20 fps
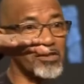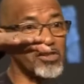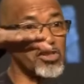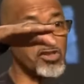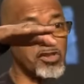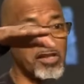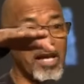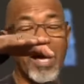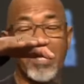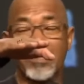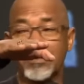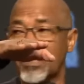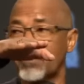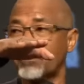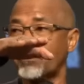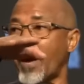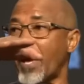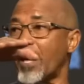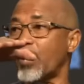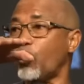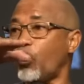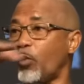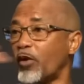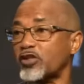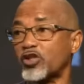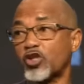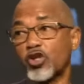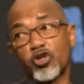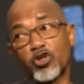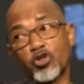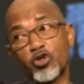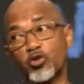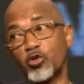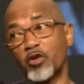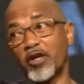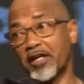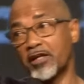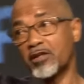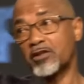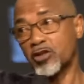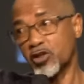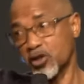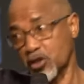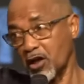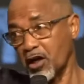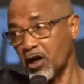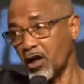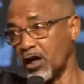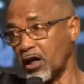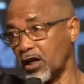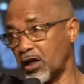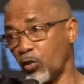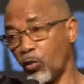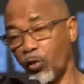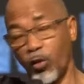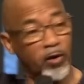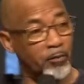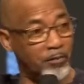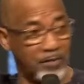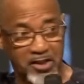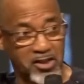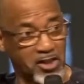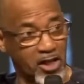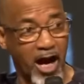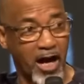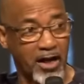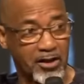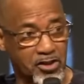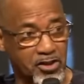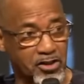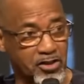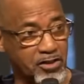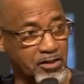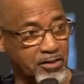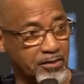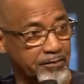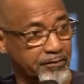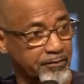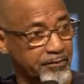the standard by which you in turn will be judged.